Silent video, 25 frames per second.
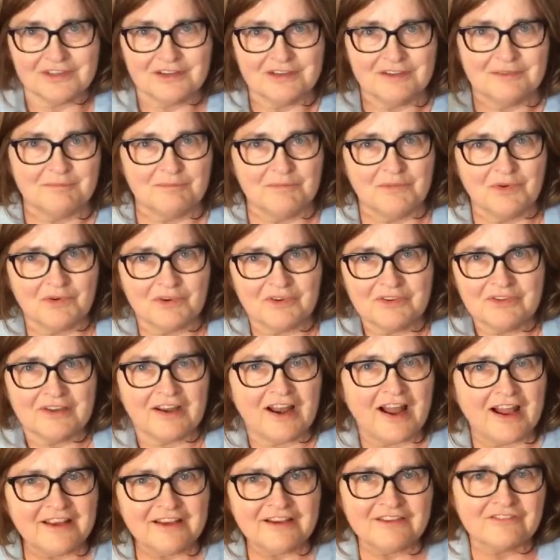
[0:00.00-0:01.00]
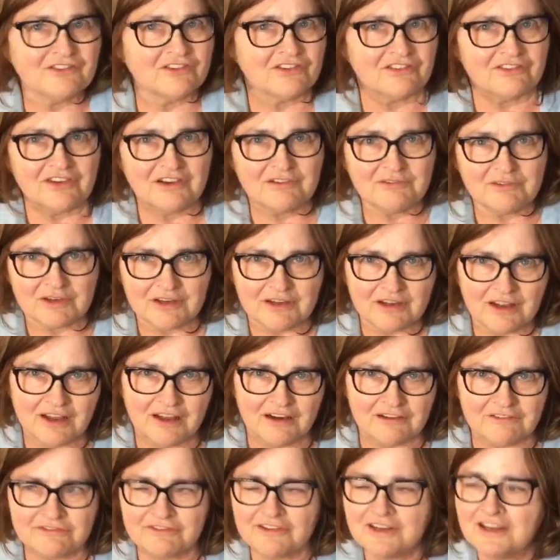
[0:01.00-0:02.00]
which is more than I ever thought we'd
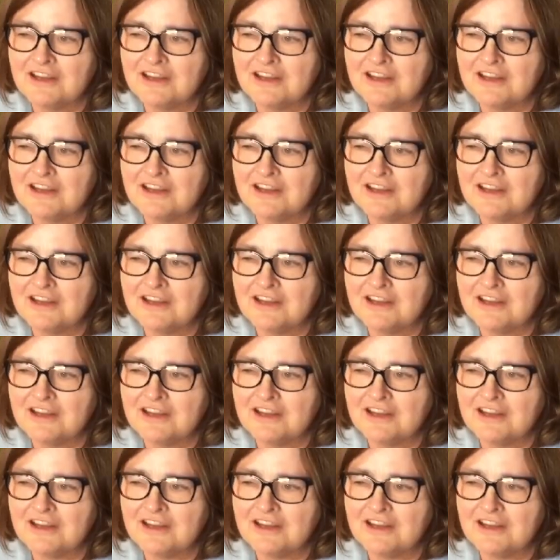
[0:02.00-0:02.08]
have.